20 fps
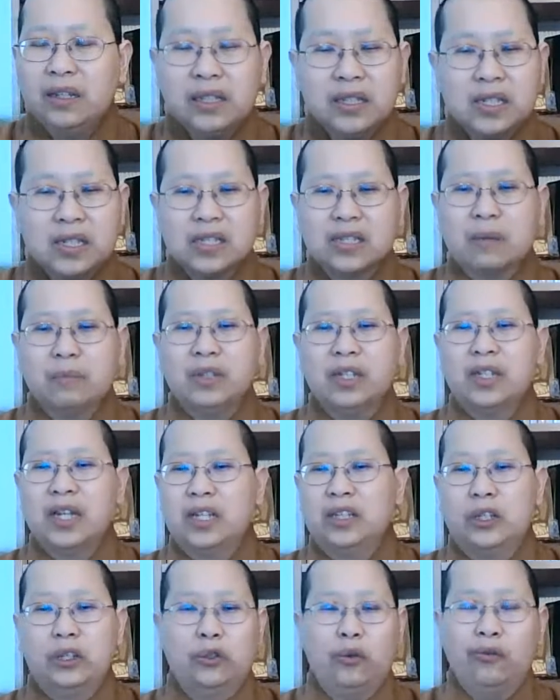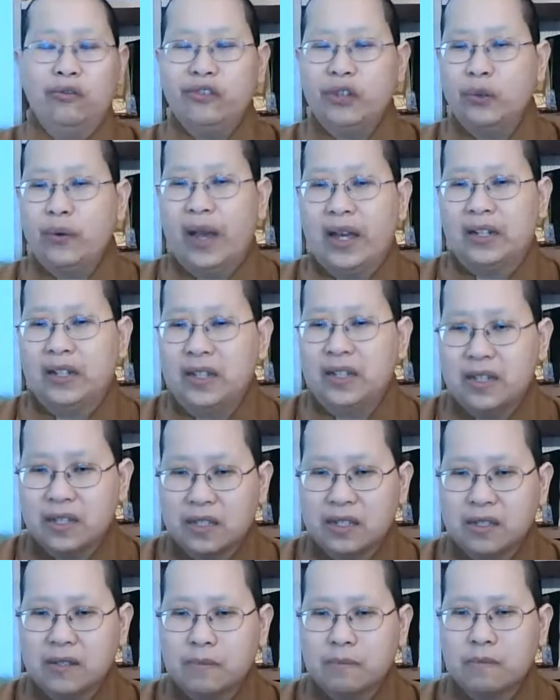then this is something that they don't feel at
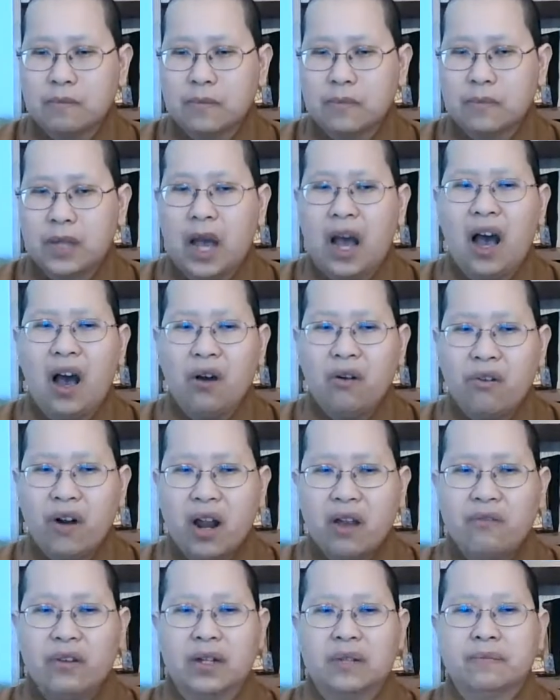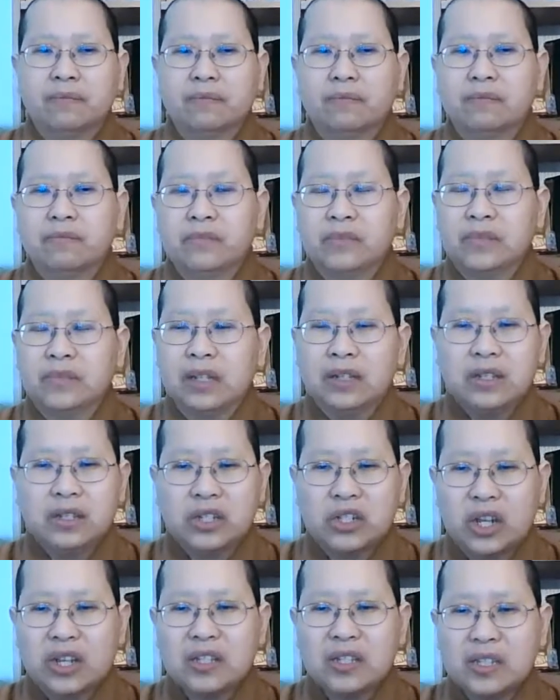ease. However,
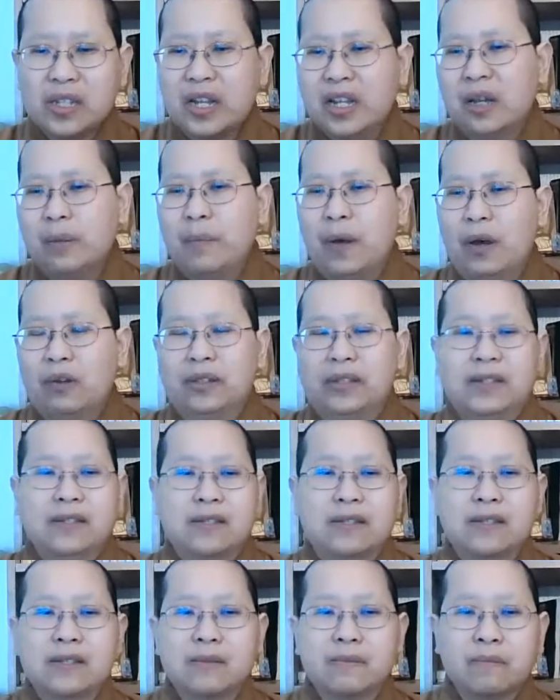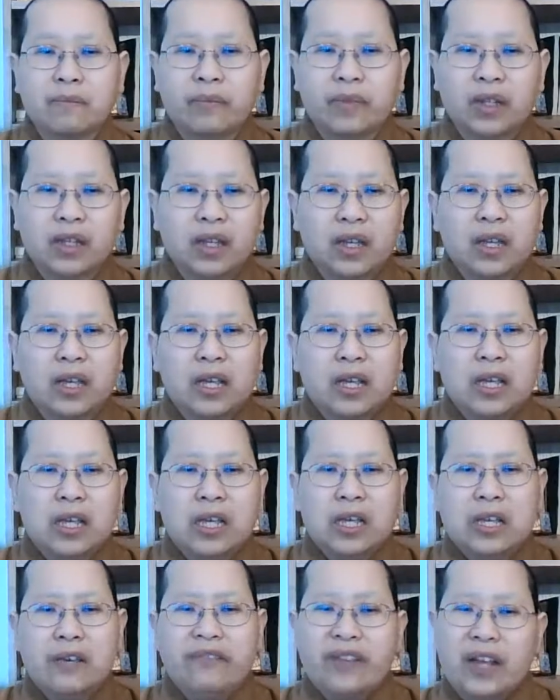just think about this.
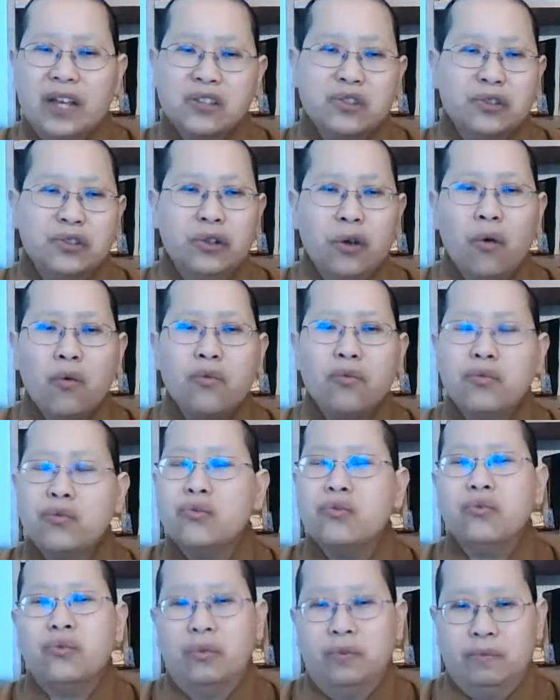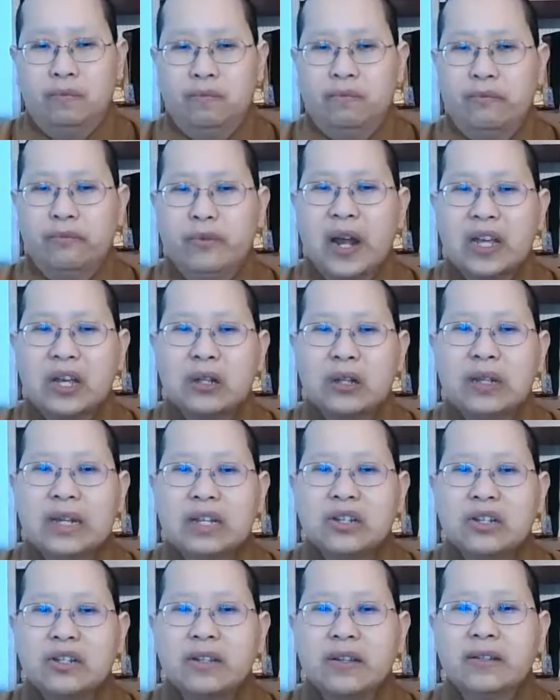If there's no rule,
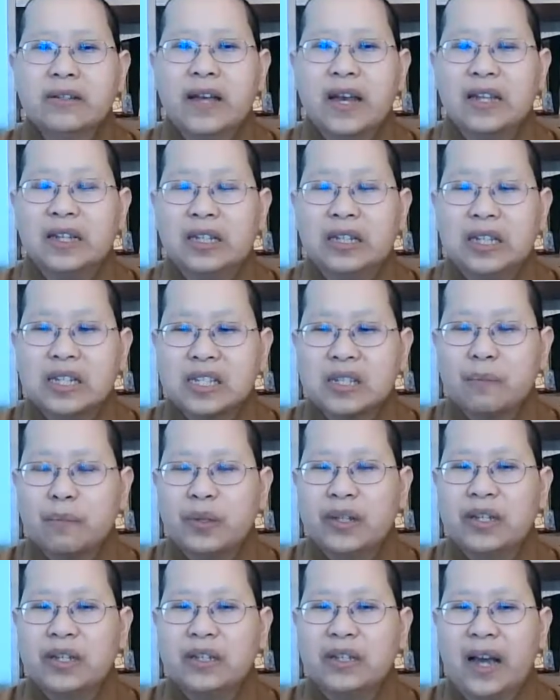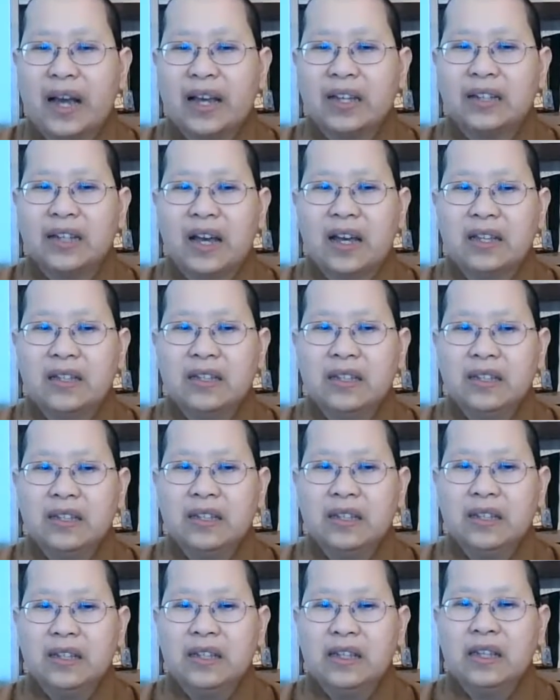regulation, and discipline guideline,
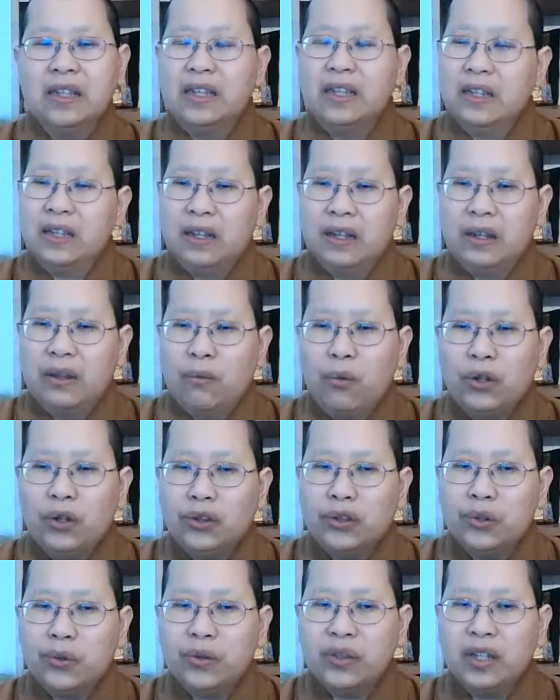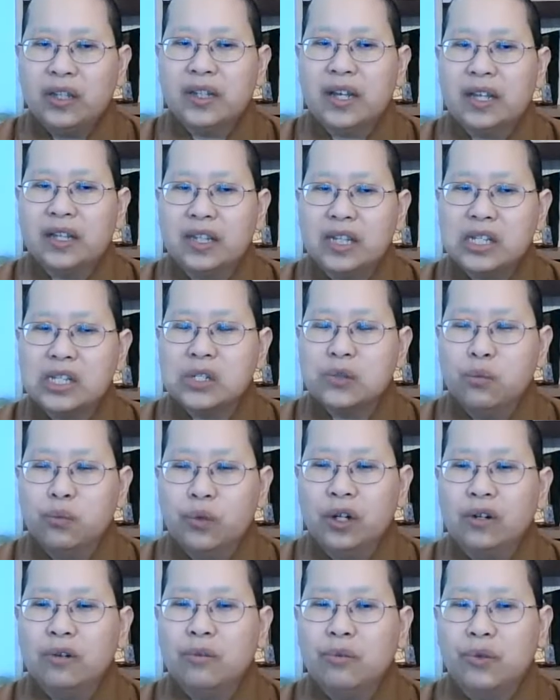what do you think that this
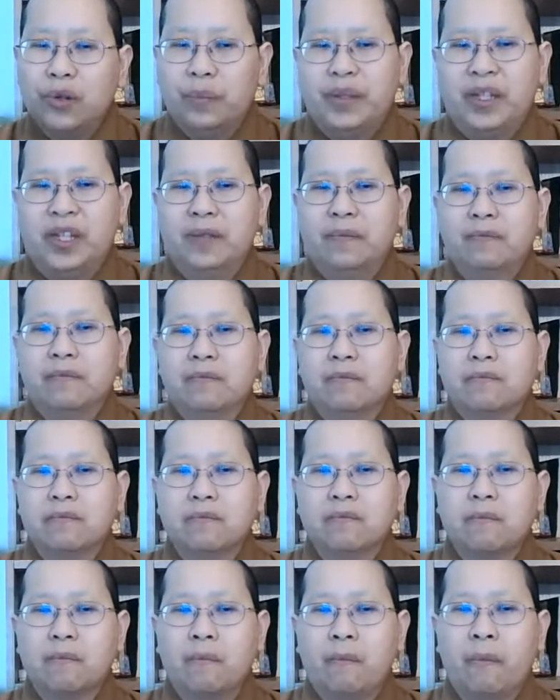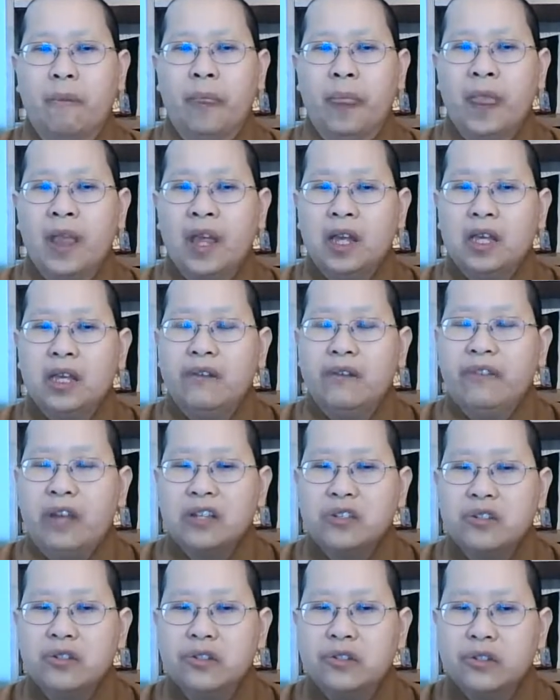world will be? If
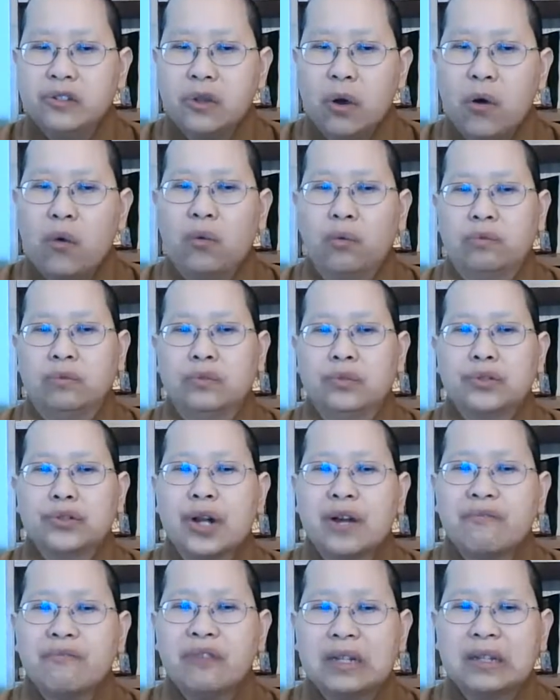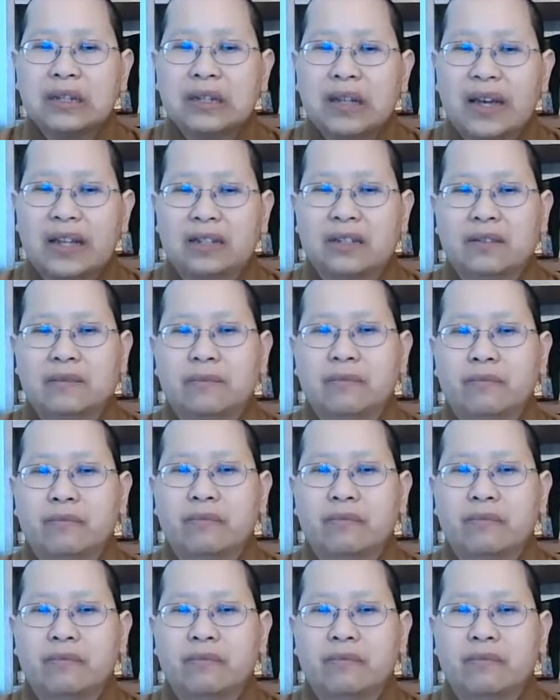there's no traffic light,